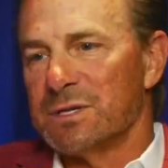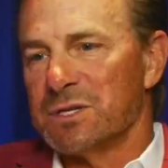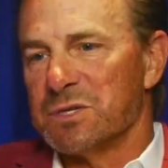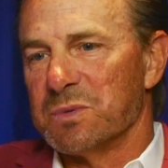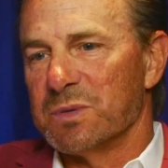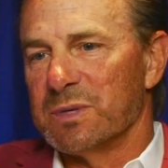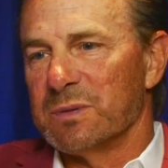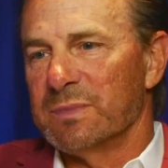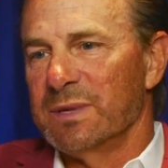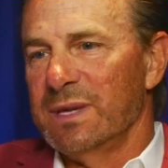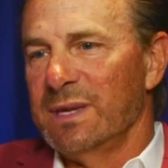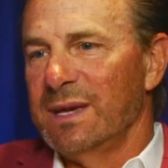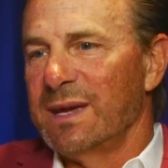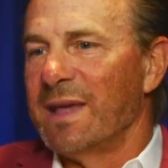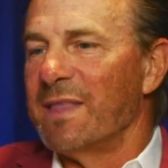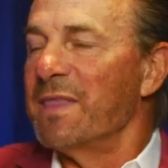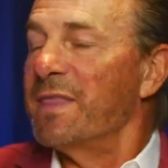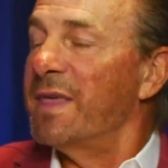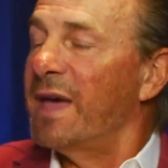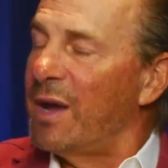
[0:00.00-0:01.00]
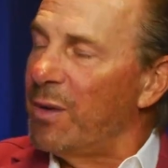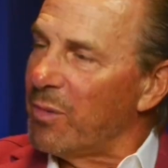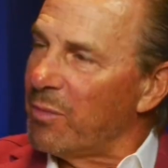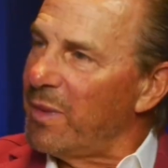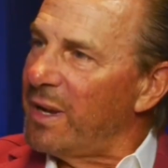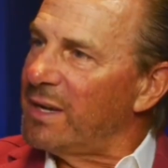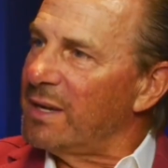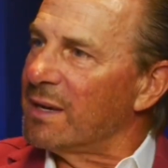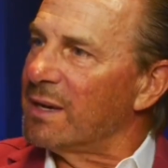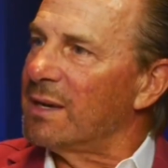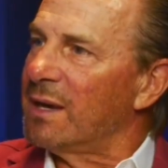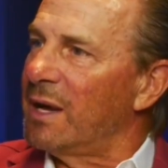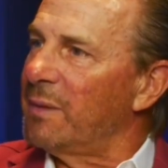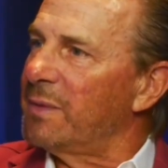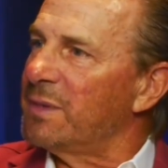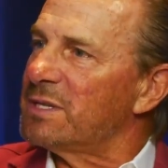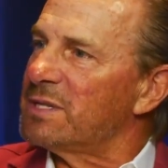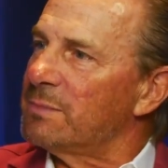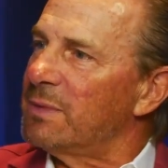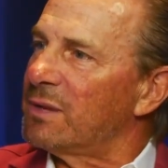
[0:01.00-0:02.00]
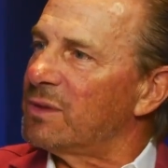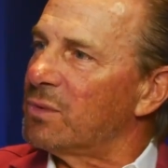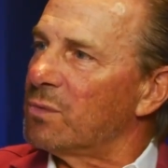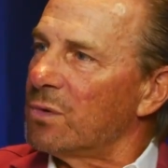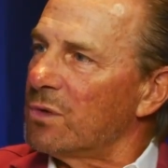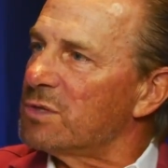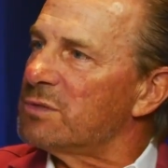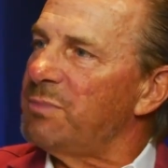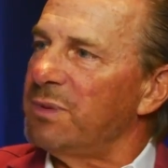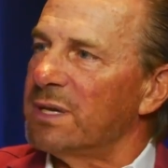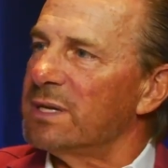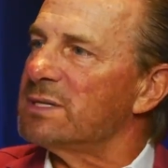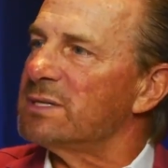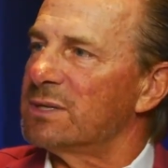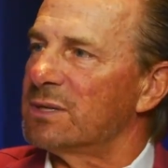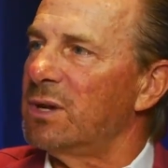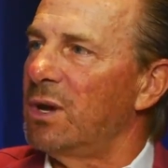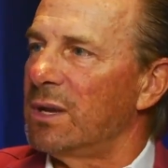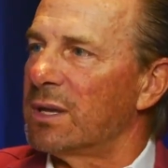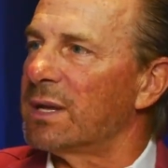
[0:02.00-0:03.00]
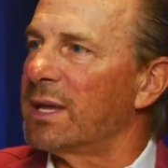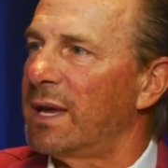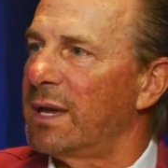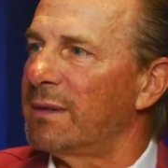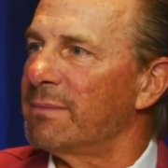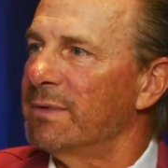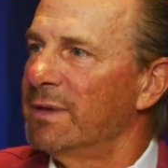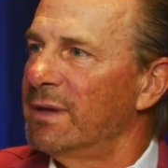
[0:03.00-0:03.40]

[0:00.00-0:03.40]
with them, and they were making comments about the worst place to call a game.